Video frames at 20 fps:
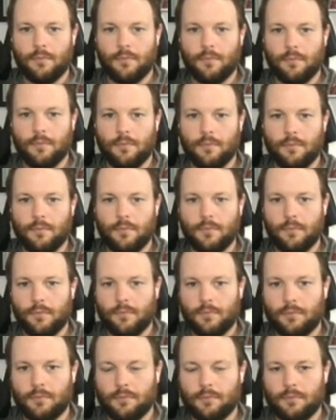
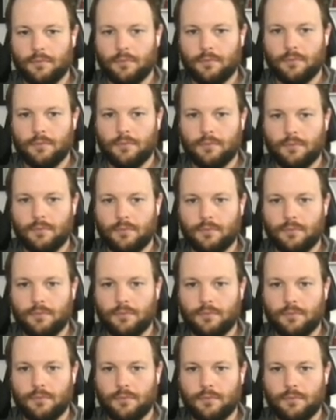
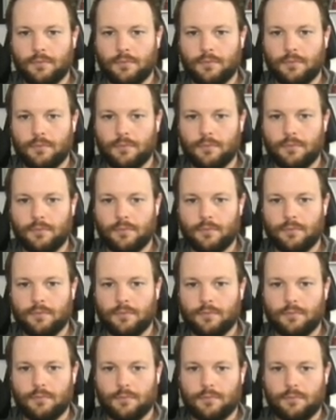
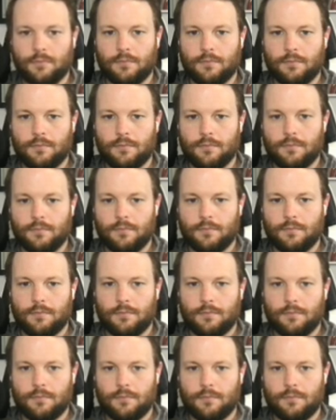
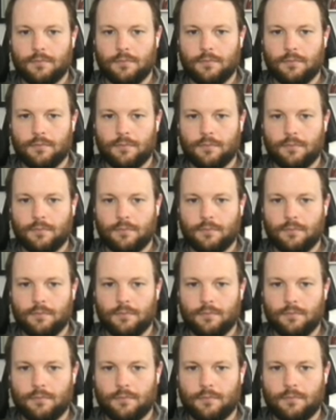
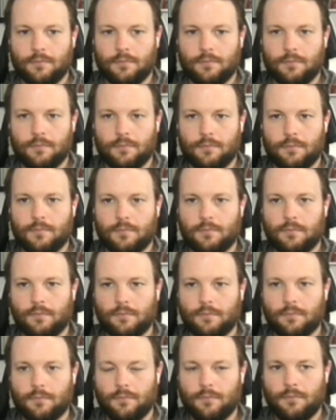
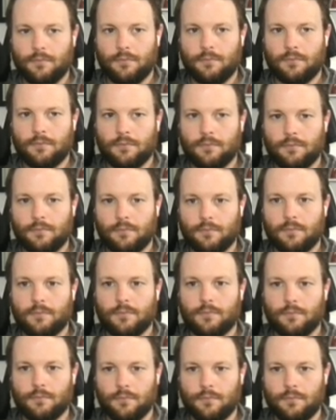
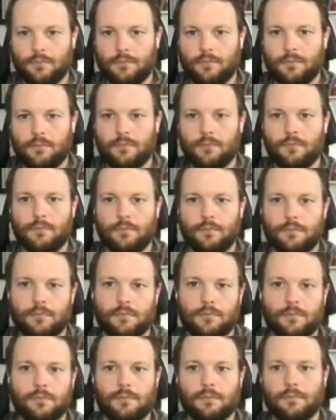No words are spoken by the person on screen.